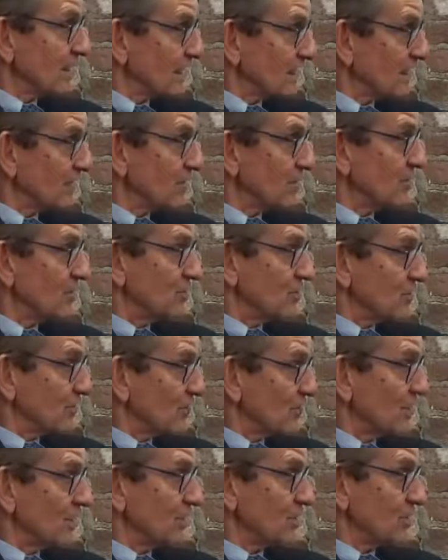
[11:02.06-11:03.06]
kids
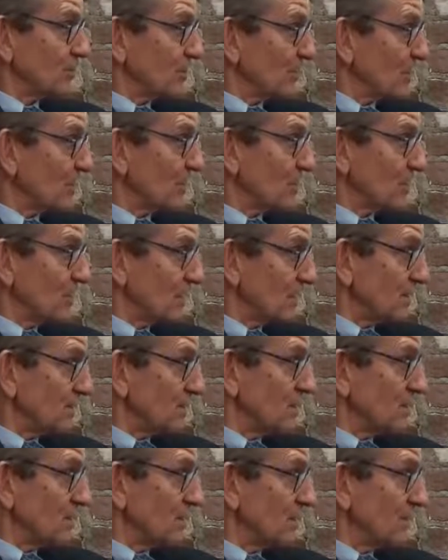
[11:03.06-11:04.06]
joining sports
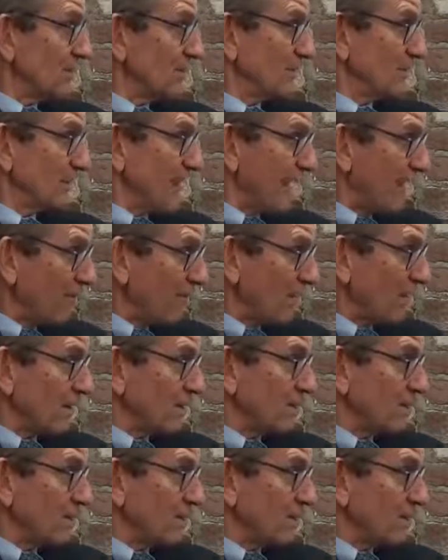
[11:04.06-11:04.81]
teams ever